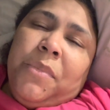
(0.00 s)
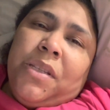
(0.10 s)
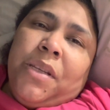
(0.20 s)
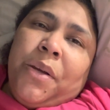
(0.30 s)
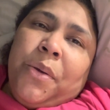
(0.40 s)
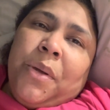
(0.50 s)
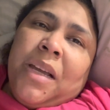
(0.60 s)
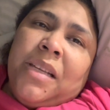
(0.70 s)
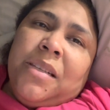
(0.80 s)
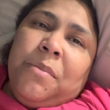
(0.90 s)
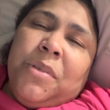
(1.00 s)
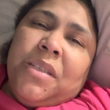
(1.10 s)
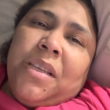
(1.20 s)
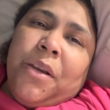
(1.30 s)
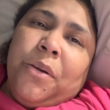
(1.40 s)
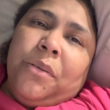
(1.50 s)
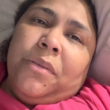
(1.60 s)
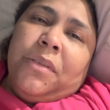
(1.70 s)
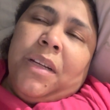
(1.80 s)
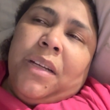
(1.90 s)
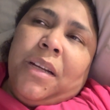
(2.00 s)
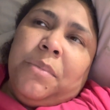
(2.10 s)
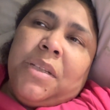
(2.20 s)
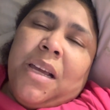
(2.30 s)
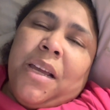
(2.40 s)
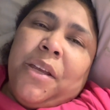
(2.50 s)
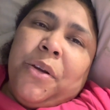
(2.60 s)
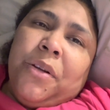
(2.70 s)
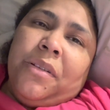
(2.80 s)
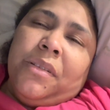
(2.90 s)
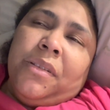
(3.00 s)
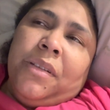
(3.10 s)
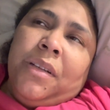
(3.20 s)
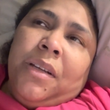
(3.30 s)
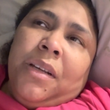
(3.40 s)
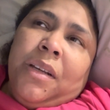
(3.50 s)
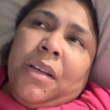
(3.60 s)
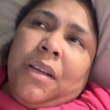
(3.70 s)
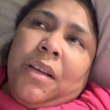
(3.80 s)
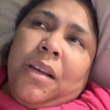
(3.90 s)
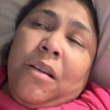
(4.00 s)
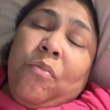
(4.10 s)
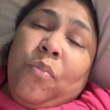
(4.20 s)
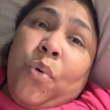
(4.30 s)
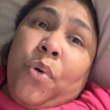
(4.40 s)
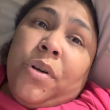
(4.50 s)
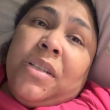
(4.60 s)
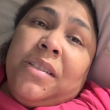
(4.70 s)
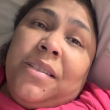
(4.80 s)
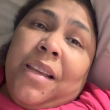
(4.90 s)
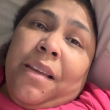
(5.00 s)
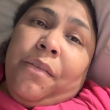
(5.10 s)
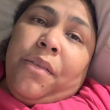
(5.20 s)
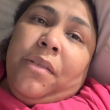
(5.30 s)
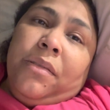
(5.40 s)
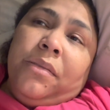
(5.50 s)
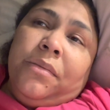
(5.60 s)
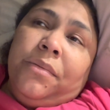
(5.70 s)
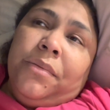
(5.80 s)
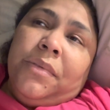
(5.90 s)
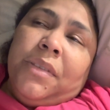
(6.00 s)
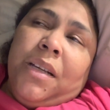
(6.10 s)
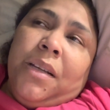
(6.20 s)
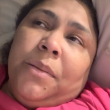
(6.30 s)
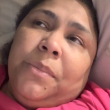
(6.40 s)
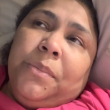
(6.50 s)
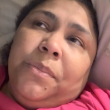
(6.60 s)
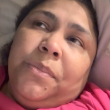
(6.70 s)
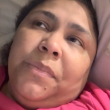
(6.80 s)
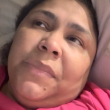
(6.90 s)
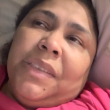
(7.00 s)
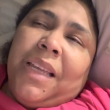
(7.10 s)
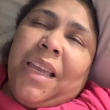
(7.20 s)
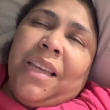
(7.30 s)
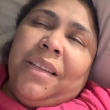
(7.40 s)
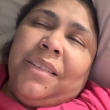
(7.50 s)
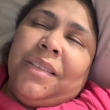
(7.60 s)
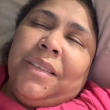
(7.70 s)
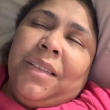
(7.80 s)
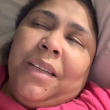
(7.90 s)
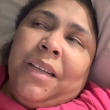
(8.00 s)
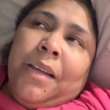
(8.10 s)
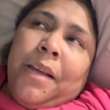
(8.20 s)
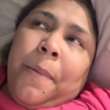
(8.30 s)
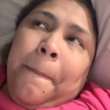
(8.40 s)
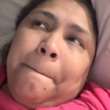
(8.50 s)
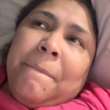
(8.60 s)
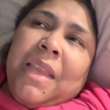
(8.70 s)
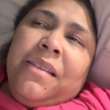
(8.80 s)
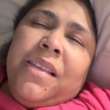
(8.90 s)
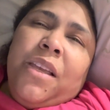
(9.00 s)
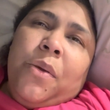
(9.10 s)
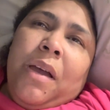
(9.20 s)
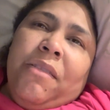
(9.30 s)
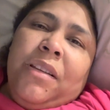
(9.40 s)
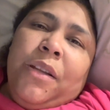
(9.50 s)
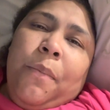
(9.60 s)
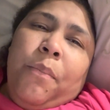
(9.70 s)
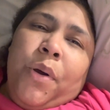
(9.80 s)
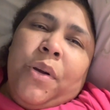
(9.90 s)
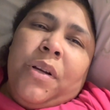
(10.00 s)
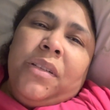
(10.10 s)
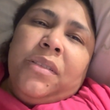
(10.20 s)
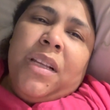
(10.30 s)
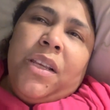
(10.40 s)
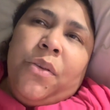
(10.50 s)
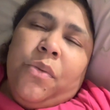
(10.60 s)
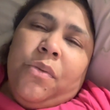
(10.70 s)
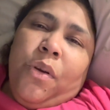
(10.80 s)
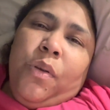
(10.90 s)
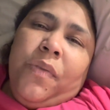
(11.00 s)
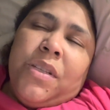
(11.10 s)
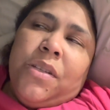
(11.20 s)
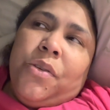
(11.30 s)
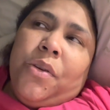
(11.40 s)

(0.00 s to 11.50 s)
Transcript: here, you guys. I'm just here, and I'm tired. I'm bored to death. I can't. It's like you have a little bird that you all of a sudden you